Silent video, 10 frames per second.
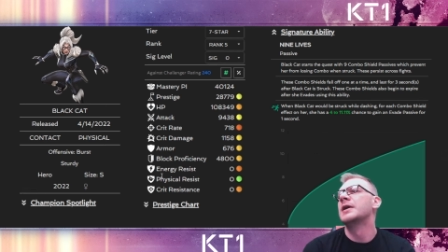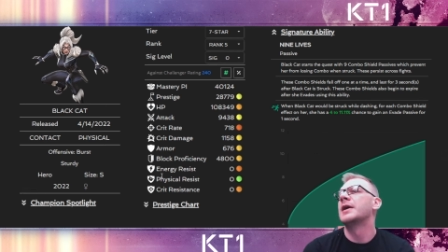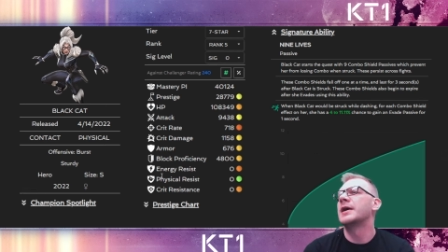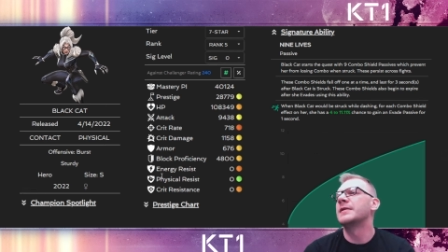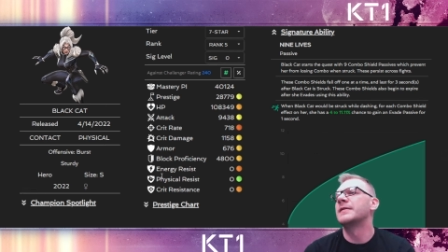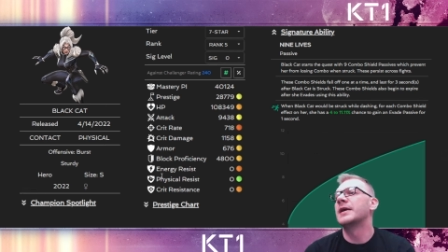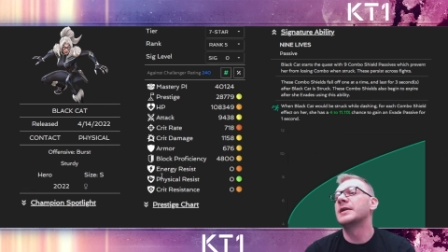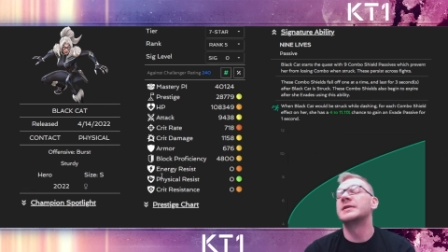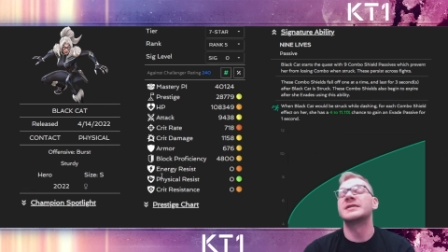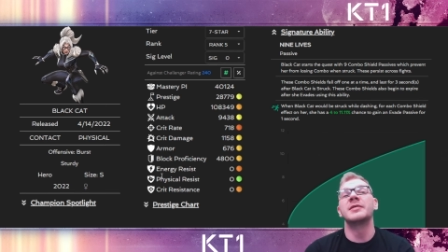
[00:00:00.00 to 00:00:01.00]
And then
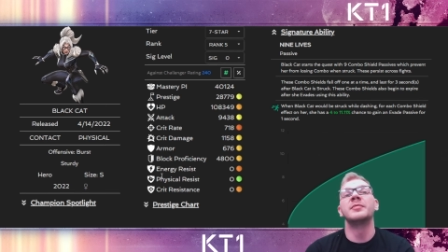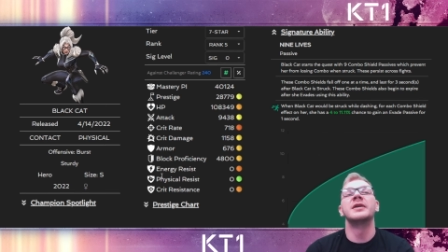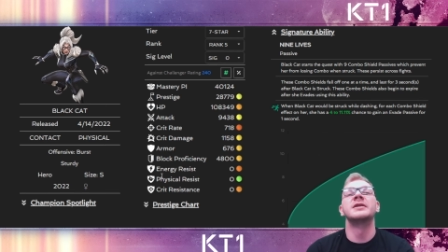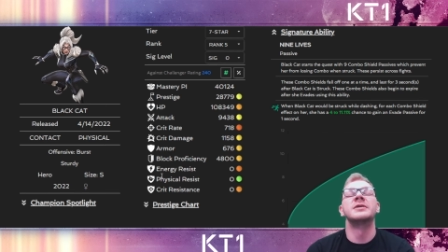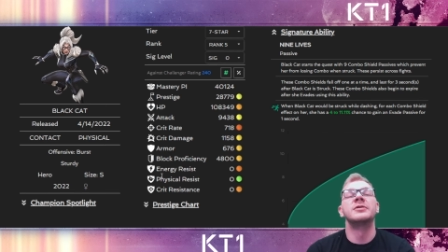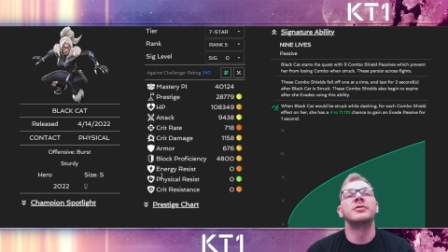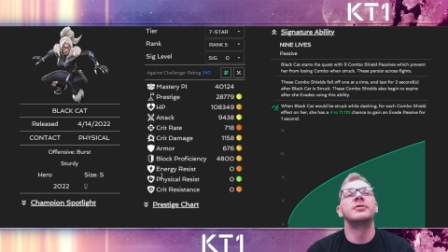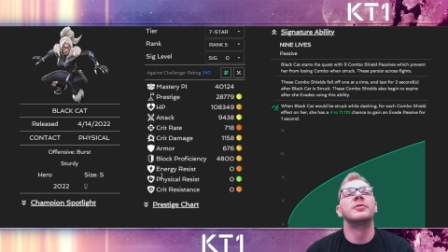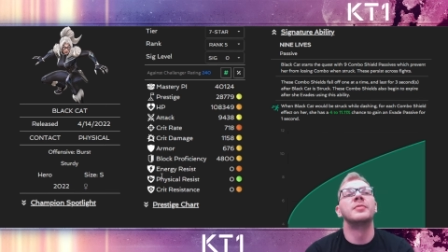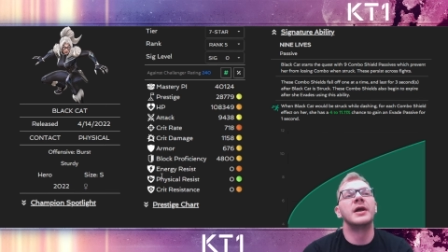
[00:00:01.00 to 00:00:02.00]
in some matters and node
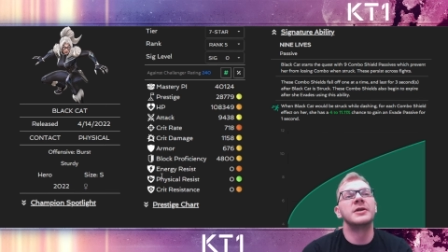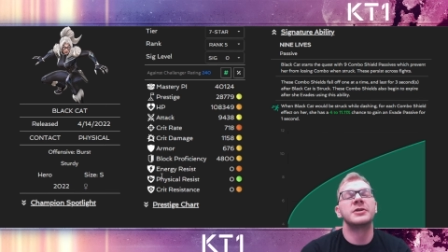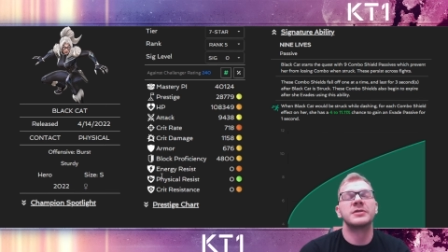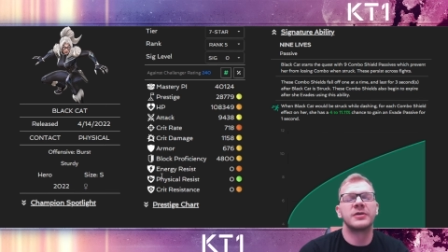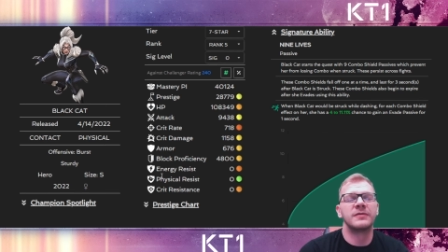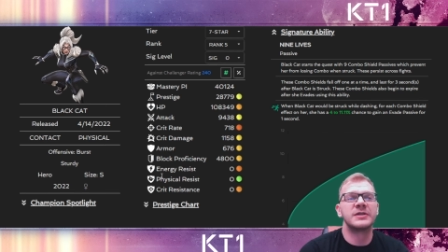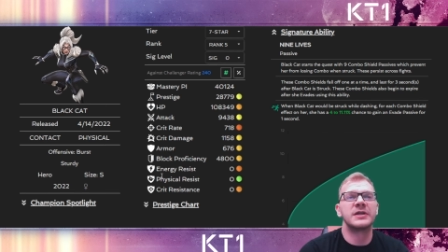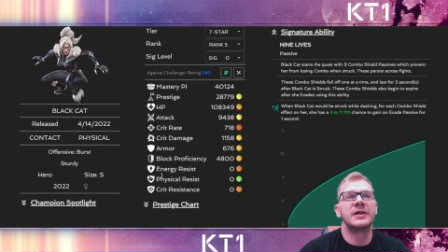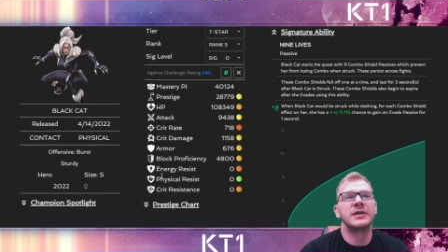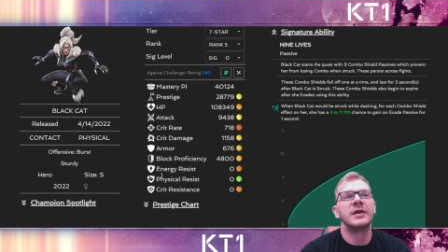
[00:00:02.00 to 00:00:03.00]
combinations,
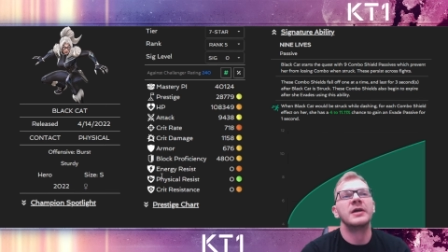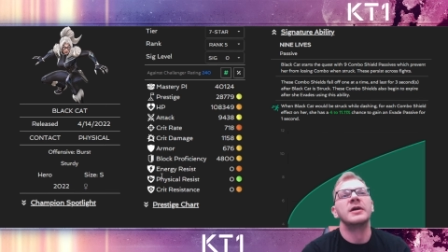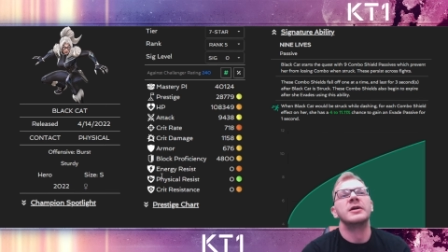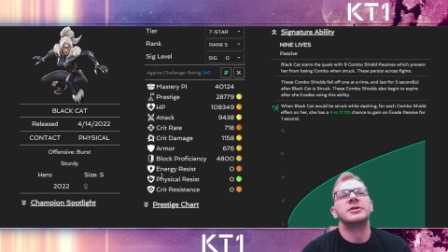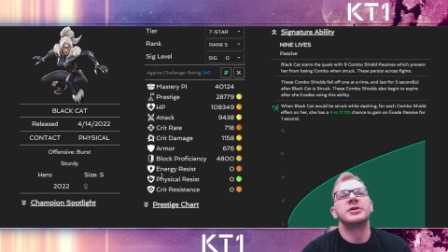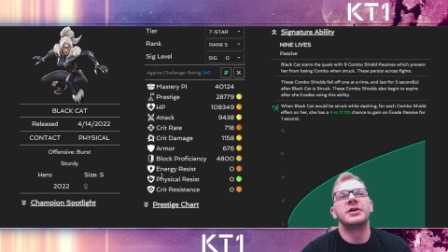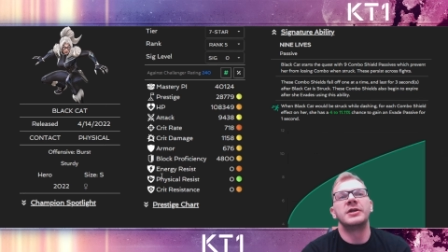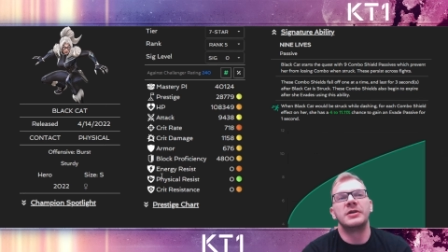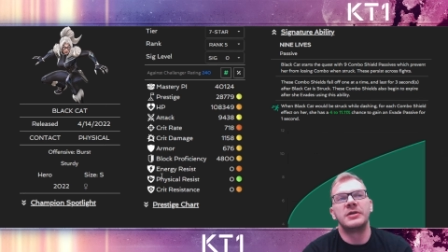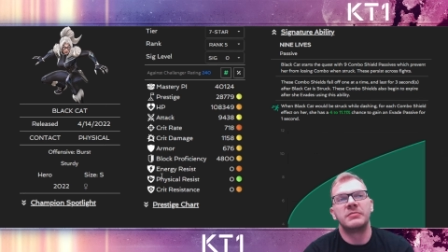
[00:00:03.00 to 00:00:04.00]
obviously,
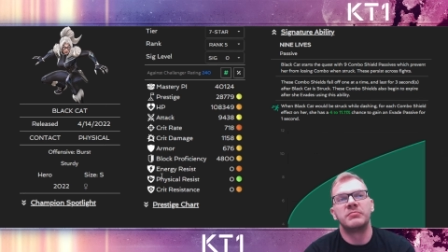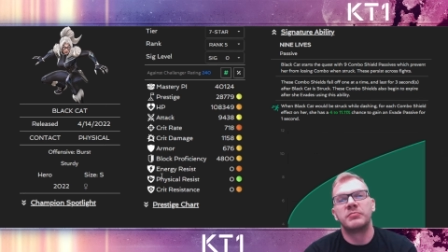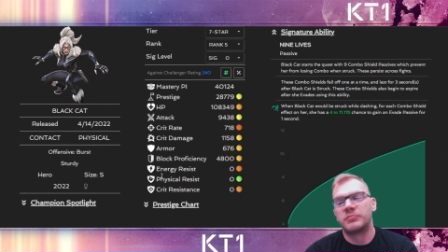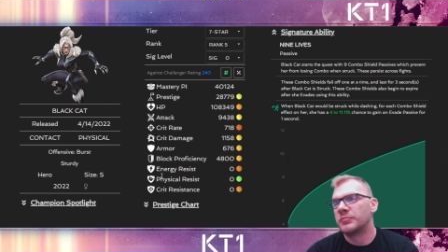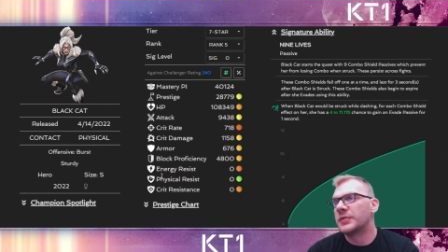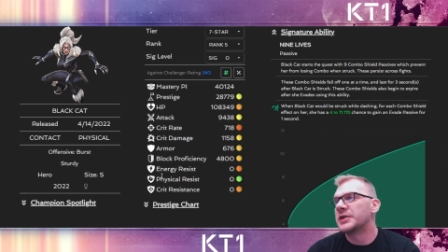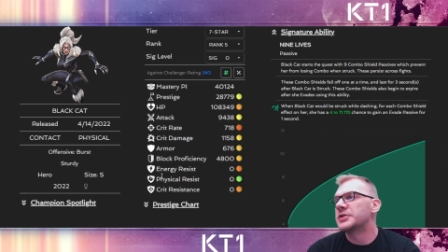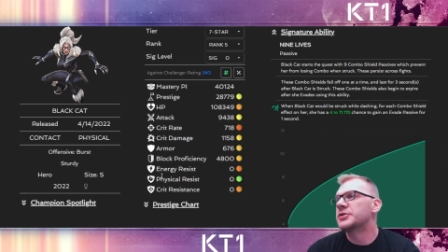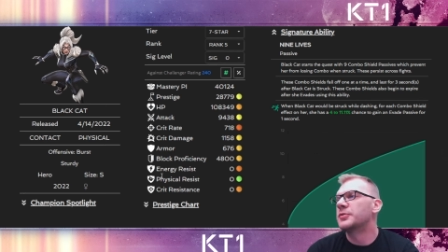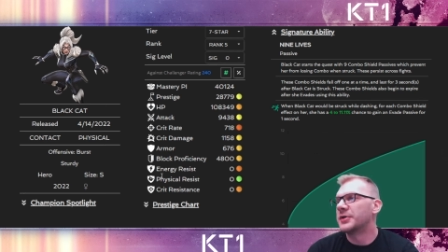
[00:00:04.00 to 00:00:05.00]
she gets
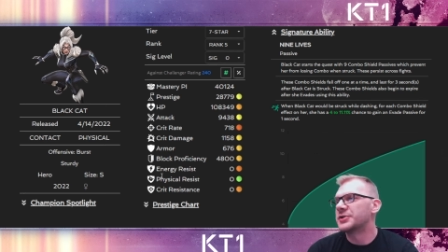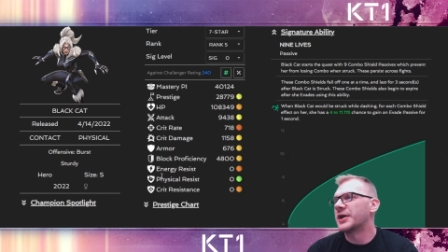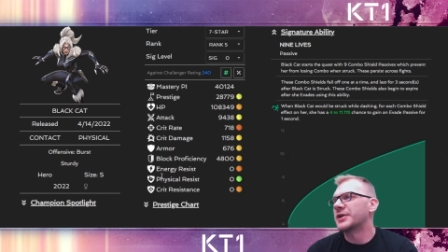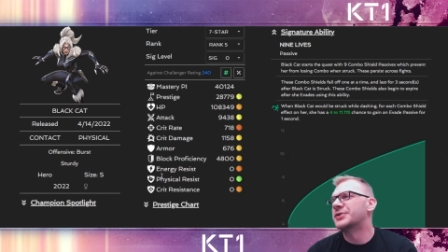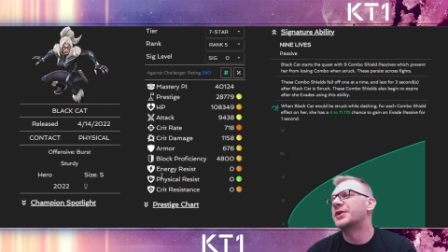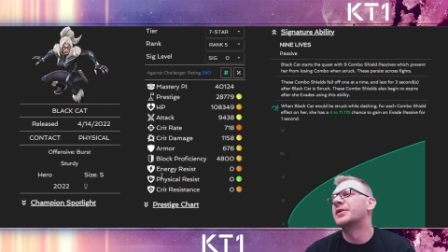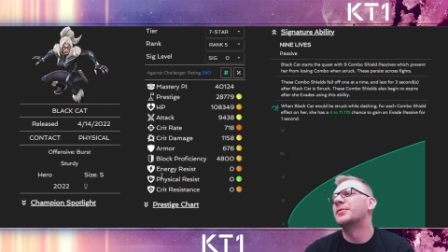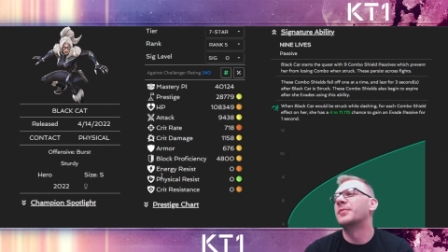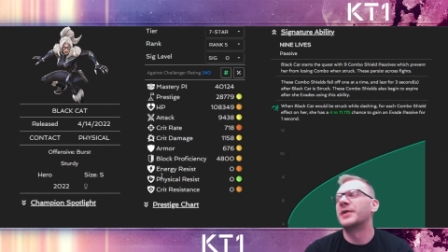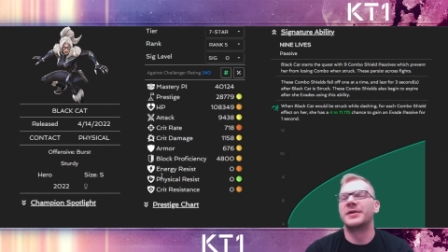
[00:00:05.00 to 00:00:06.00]
supercharged
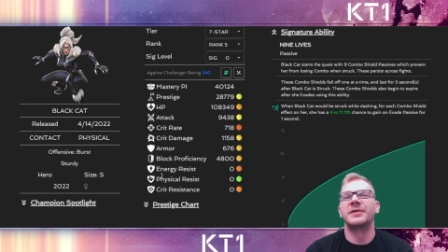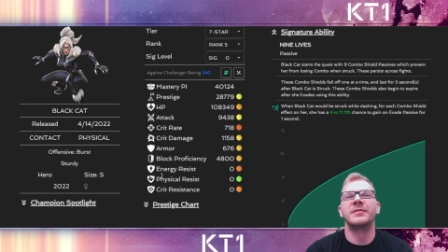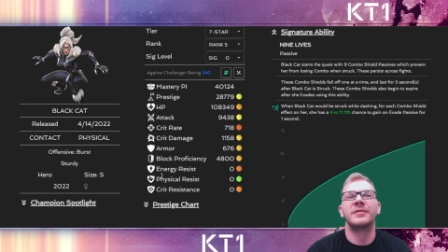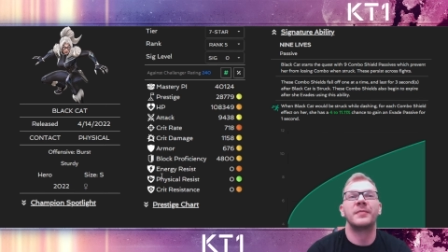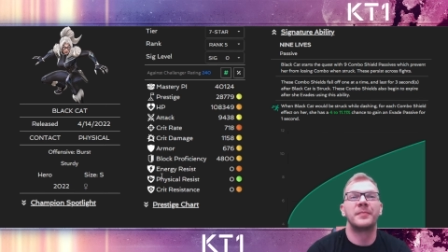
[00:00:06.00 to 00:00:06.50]
when